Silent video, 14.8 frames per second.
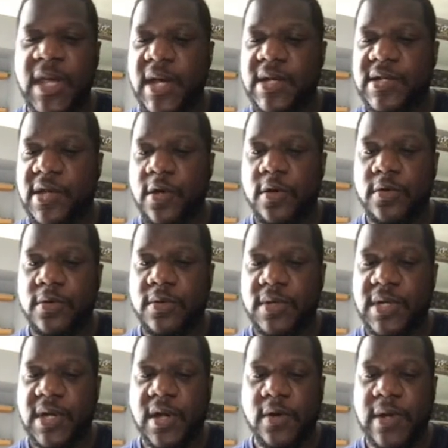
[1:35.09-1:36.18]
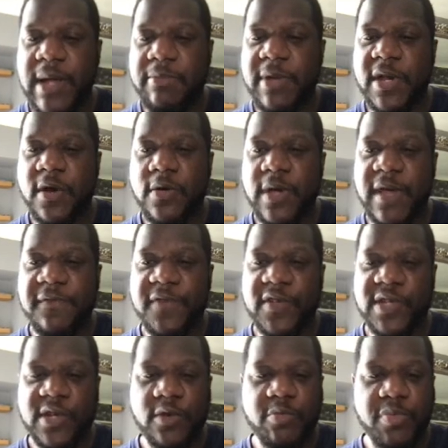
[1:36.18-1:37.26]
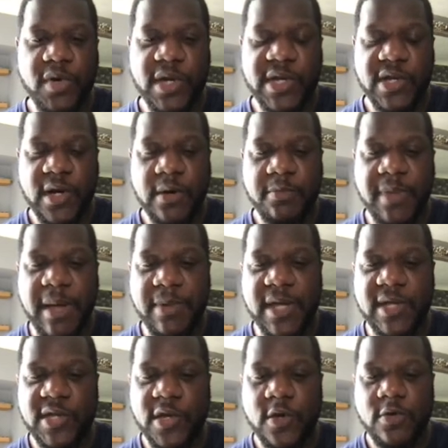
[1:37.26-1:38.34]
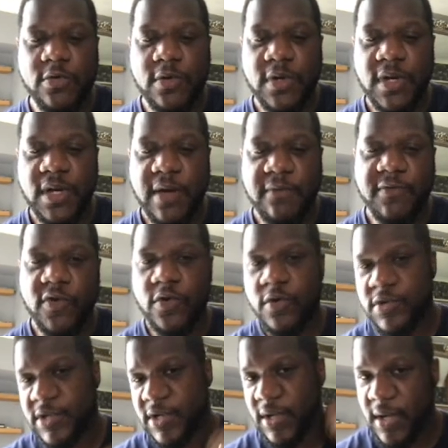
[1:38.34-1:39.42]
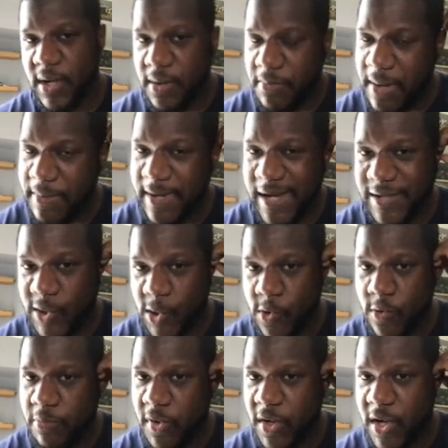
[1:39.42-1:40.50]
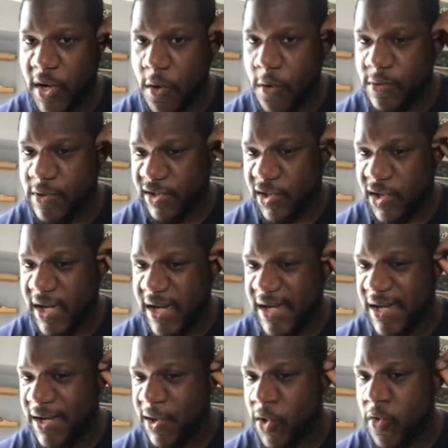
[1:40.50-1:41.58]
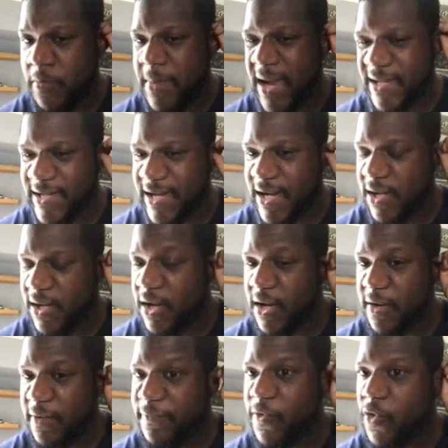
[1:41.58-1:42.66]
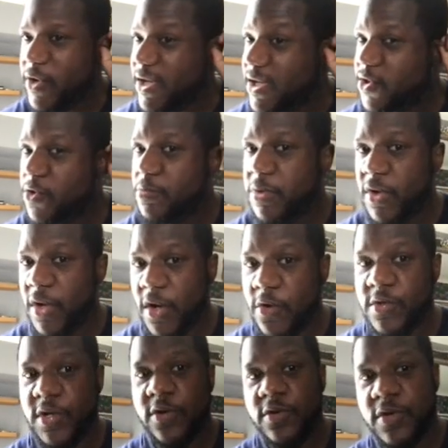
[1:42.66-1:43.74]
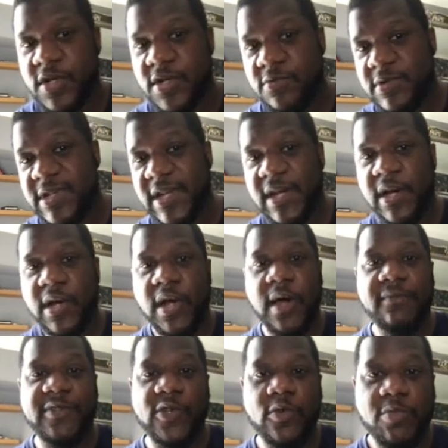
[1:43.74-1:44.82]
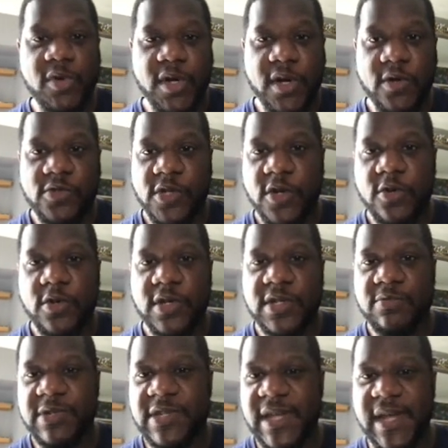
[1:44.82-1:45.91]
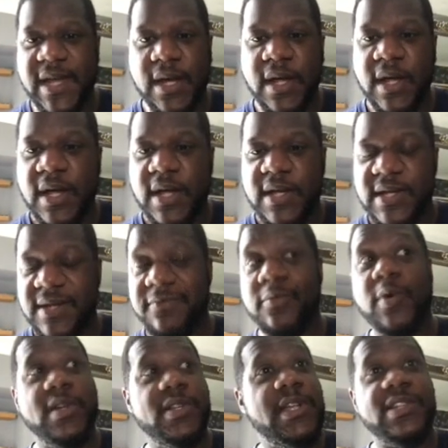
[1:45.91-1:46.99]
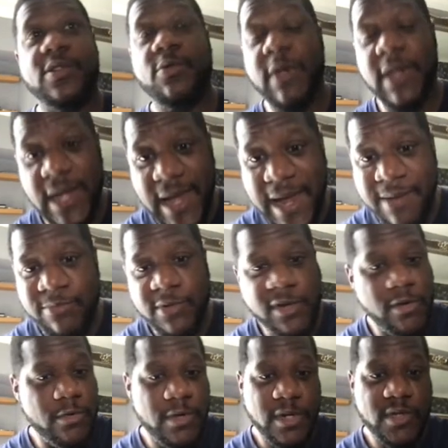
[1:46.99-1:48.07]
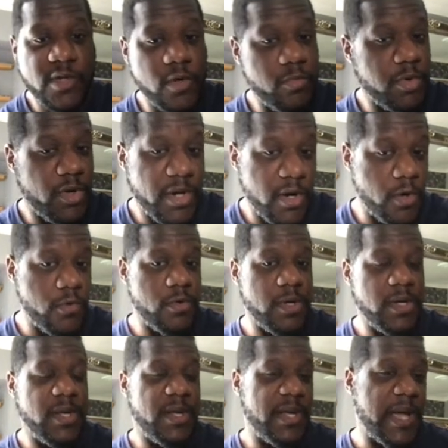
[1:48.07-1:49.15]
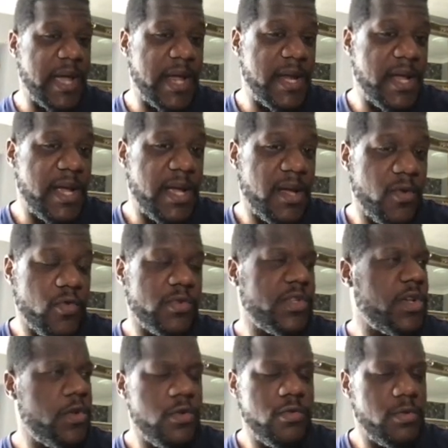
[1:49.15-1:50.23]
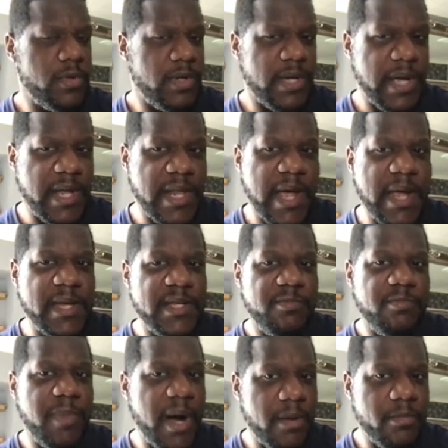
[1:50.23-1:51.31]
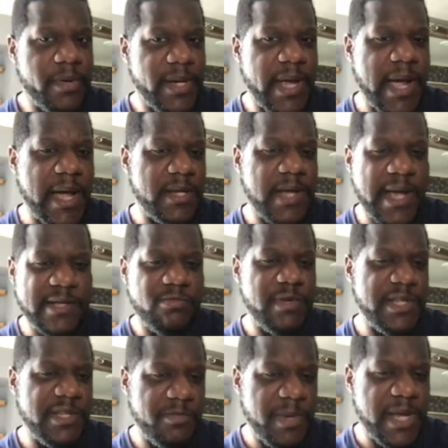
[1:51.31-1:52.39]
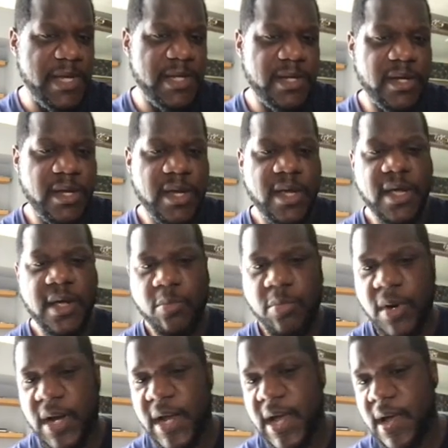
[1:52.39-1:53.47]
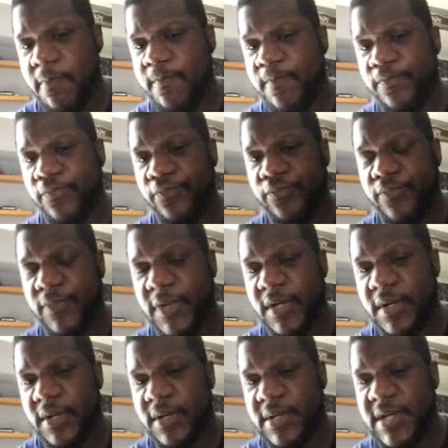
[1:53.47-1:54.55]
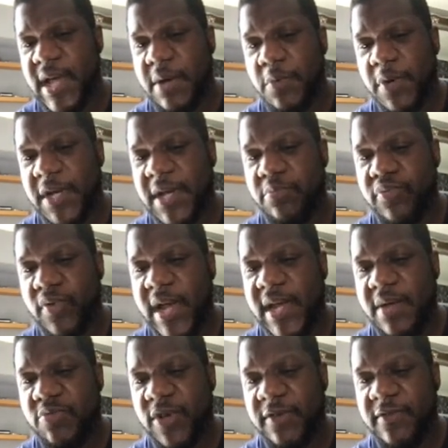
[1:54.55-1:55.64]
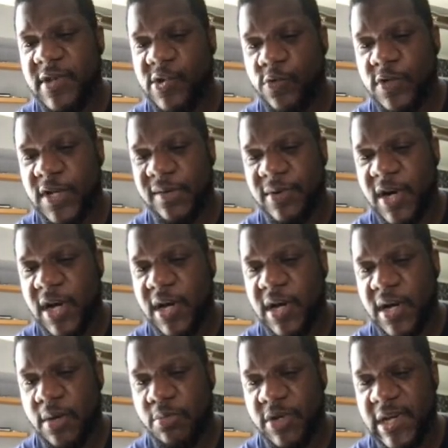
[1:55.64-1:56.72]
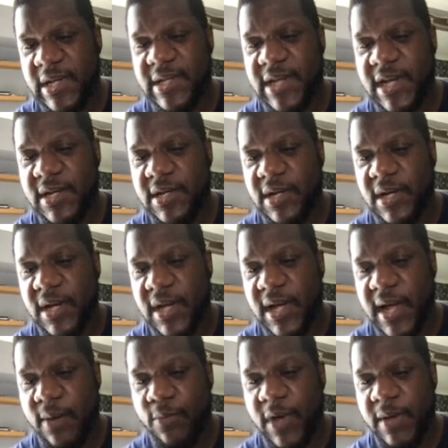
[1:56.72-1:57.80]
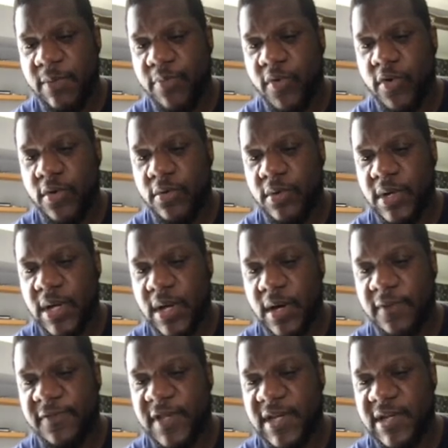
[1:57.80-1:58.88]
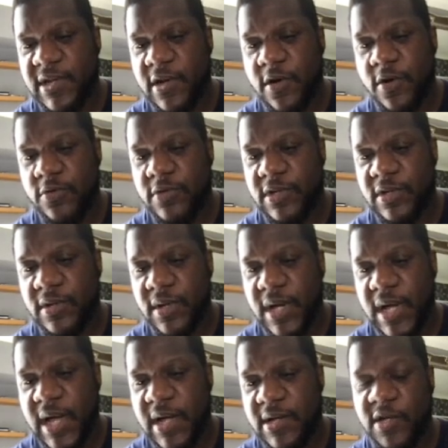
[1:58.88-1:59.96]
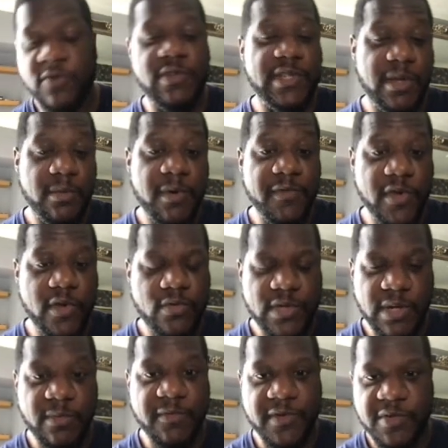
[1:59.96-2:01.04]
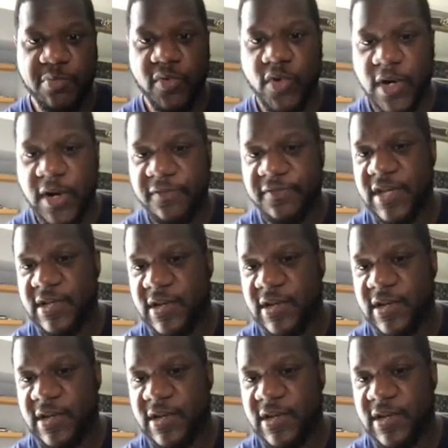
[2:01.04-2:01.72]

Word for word: So, you know, let me know if you're still bullish on Pepe 2. Of course, Pepe 2.0 started the new meta for the 2.0 tokens. We've seen a lot of 2.0 tokens. We're seeing, there's even one, a Squid Game token 2.0 and or 2, and that is pumping as we speak. But yeah, we did break the previous all-time high like I predicted, and we bought off these lows. Sorry, some of us bought off these